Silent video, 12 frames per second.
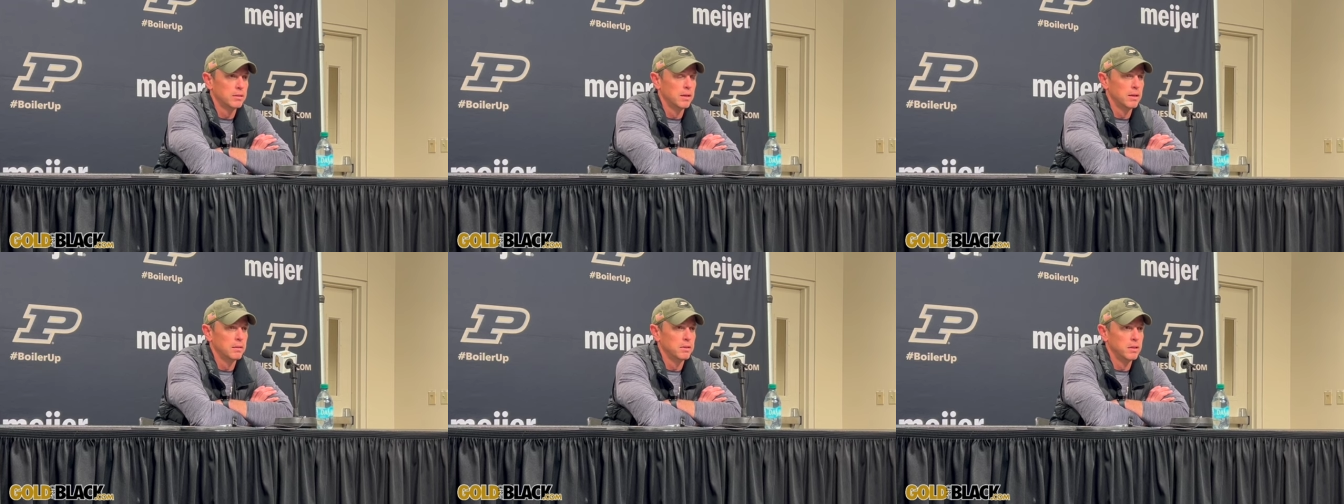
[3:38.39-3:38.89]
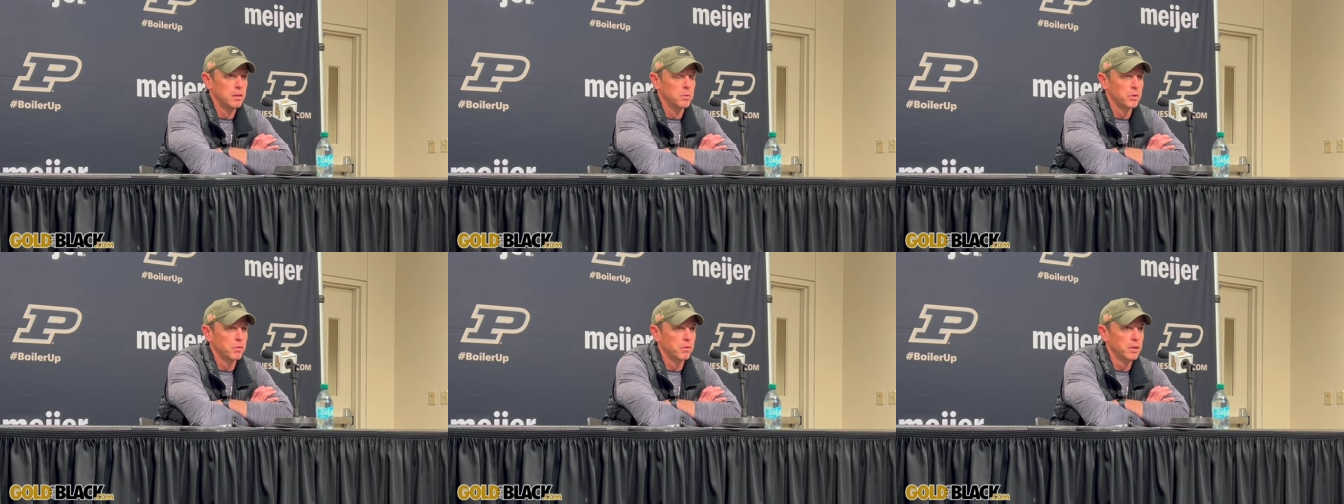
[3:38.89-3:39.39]
And then
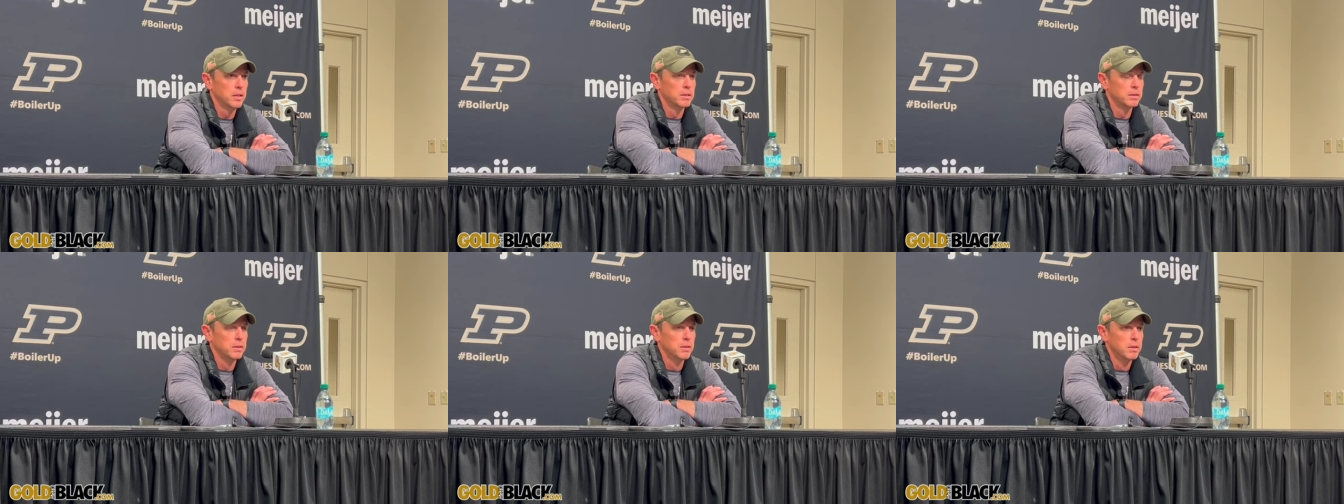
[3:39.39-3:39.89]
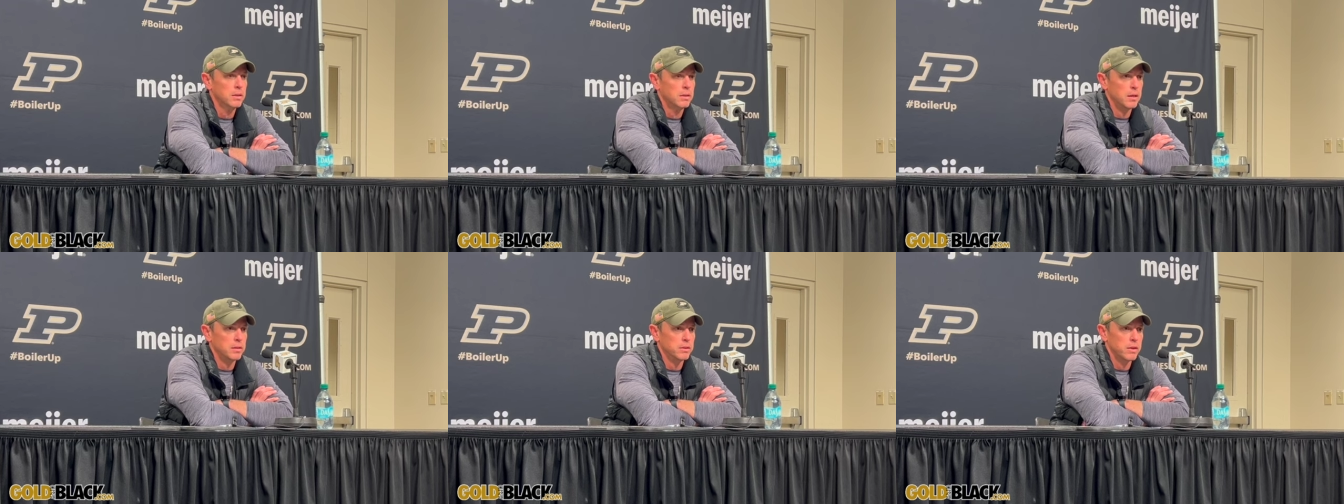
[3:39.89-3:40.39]
number three, and
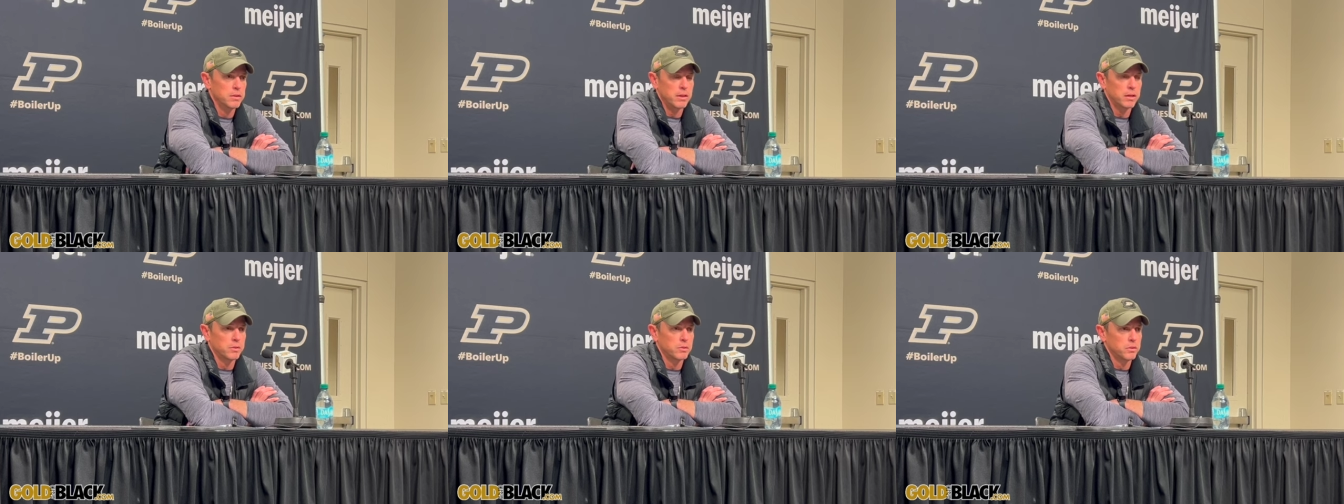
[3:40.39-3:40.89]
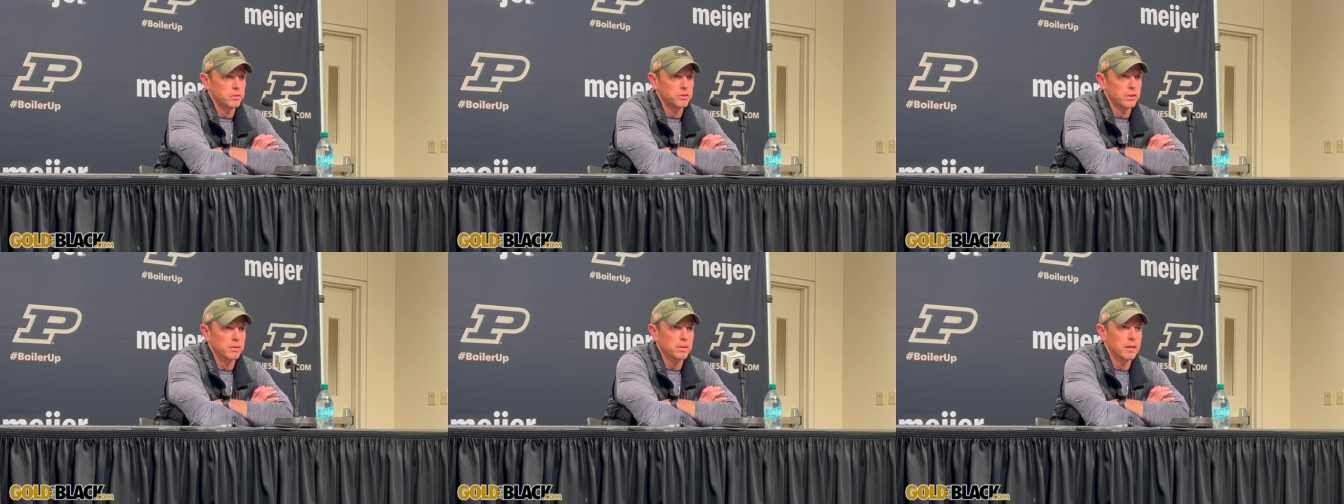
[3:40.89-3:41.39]
then you got their
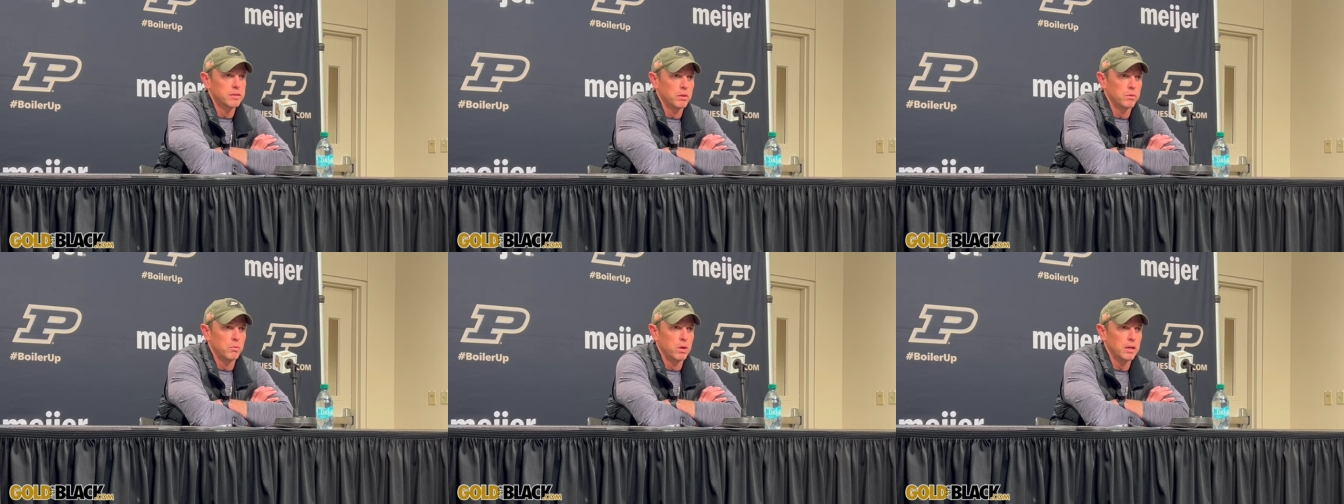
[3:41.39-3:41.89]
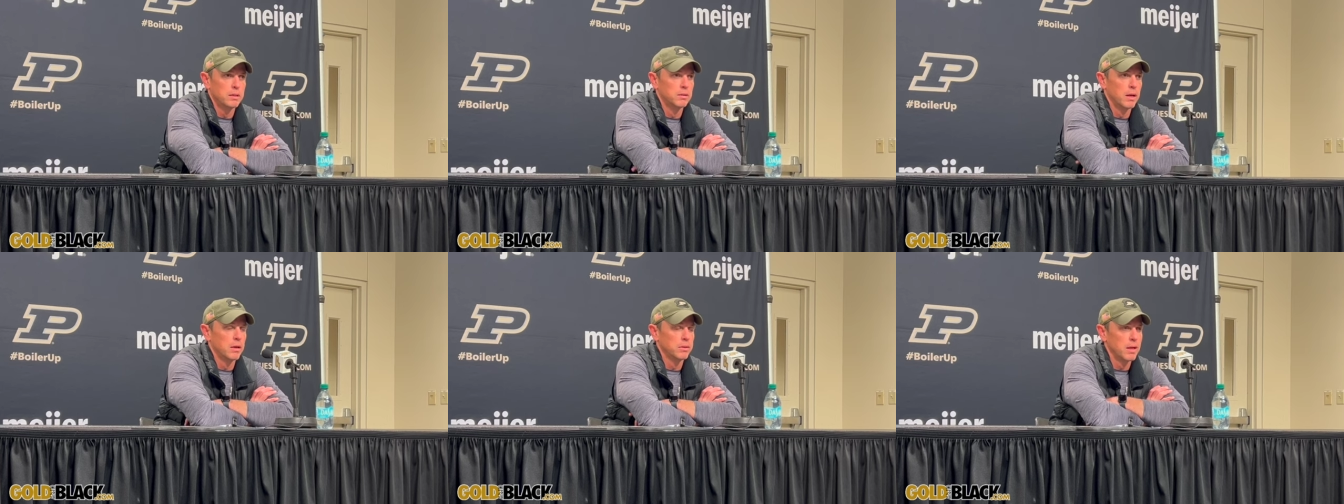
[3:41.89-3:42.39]
skill guys on the
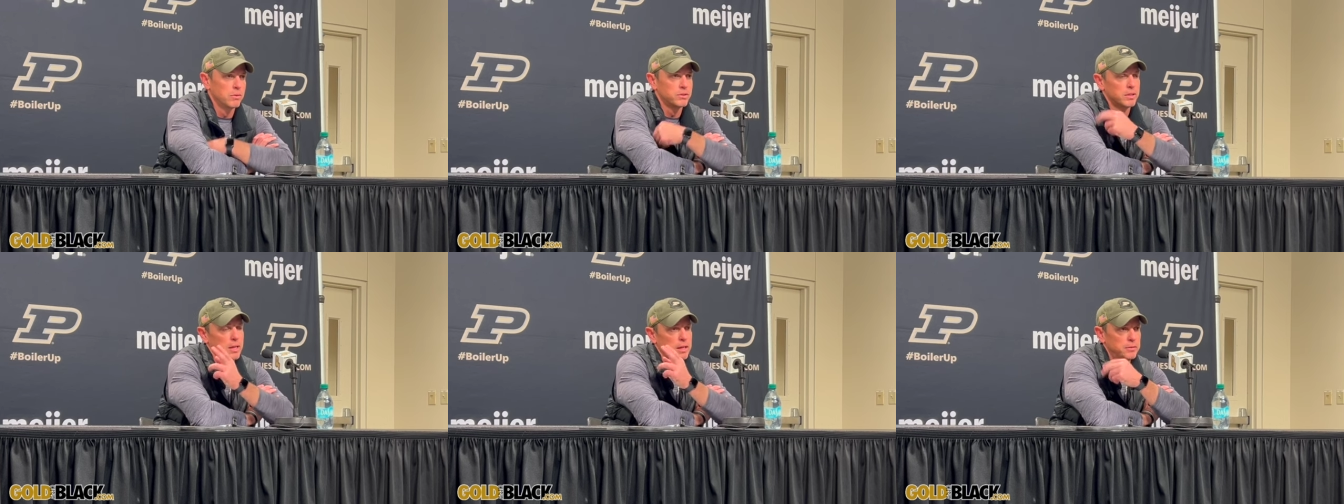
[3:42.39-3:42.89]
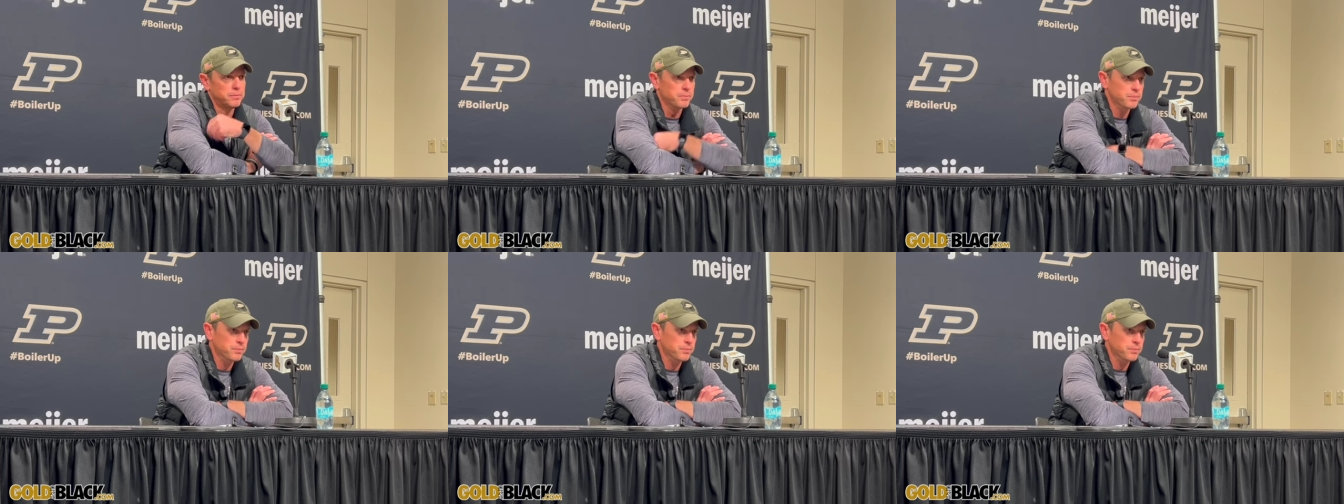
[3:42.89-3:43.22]
wide outside